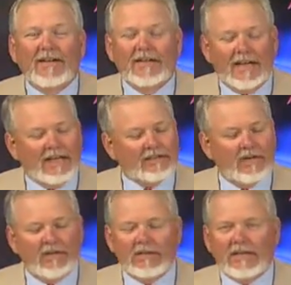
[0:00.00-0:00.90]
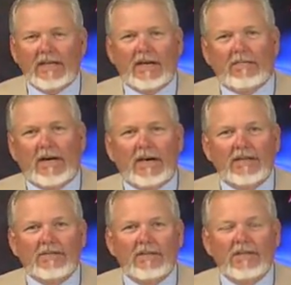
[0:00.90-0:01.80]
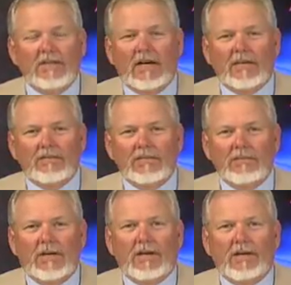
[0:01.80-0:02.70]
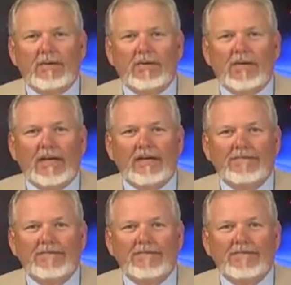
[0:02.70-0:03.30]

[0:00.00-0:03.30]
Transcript: Yeah, as long as I got my high school and college football, I'm okay.